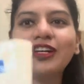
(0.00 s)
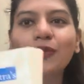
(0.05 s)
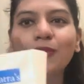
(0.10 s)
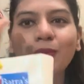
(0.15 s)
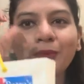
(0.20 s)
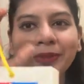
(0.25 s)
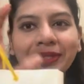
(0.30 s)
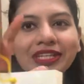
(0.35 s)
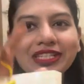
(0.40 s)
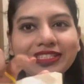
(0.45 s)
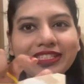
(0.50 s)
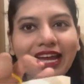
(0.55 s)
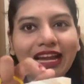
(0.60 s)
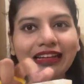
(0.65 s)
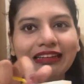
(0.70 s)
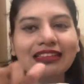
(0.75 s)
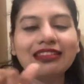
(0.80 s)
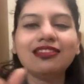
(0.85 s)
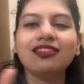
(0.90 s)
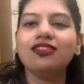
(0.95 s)
what
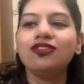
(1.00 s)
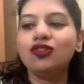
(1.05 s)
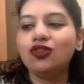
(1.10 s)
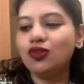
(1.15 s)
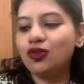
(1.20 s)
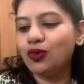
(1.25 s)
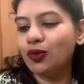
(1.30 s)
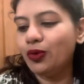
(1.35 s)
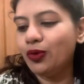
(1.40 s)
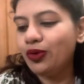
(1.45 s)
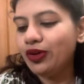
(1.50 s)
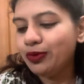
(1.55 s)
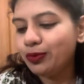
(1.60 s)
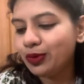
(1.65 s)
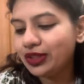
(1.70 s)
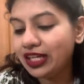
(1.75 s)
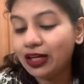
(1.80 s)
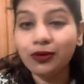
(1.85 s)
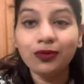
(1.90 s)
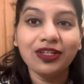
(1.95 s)
exactly is in store
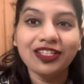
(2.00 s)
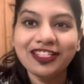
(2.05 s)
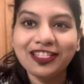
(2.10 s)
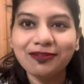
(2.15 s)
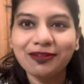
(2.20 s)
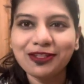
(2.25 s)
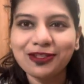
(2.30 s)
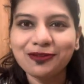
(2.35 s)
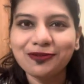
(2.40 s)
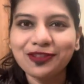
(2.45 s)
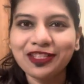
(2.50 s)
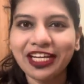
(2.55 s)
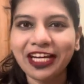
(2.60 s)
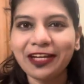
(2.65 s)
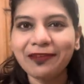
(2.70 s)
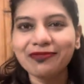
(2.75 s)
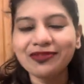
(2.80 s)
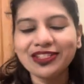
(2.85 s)
without wasting much of time.